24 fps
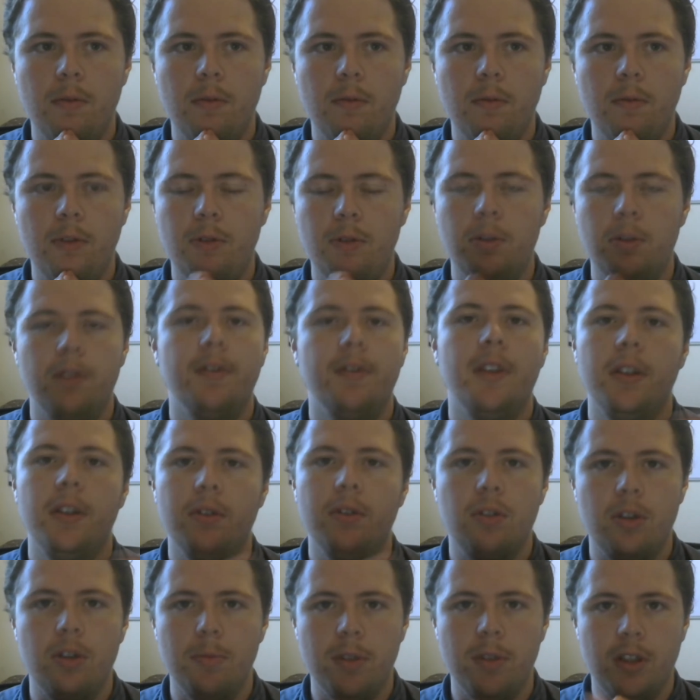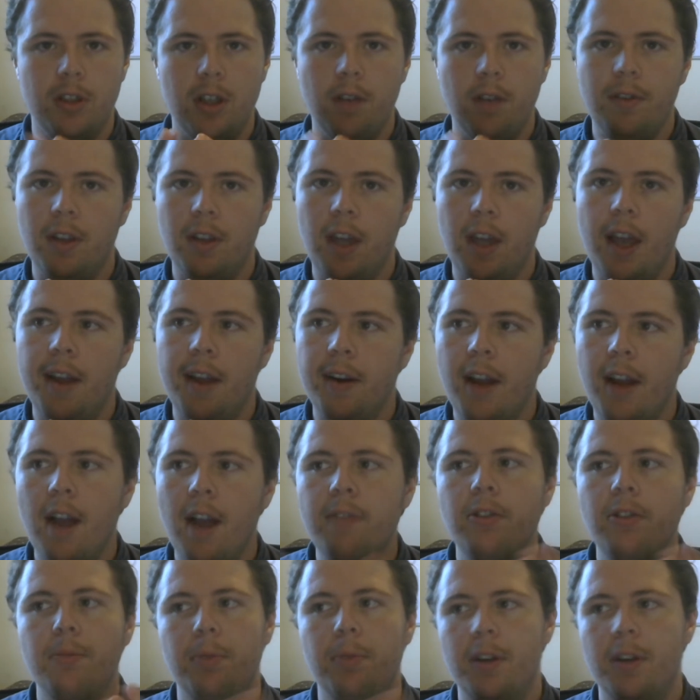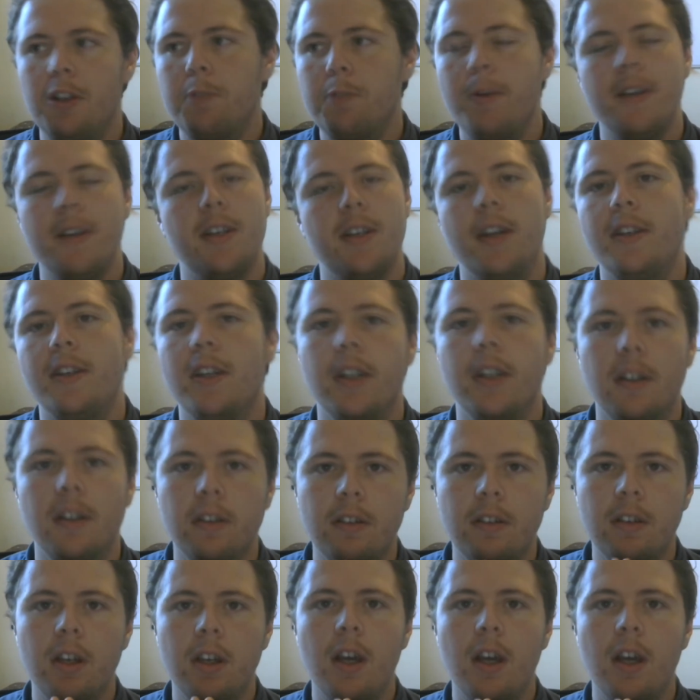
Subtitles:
doing video streaming stuff again? After PlaySpace, I didn't.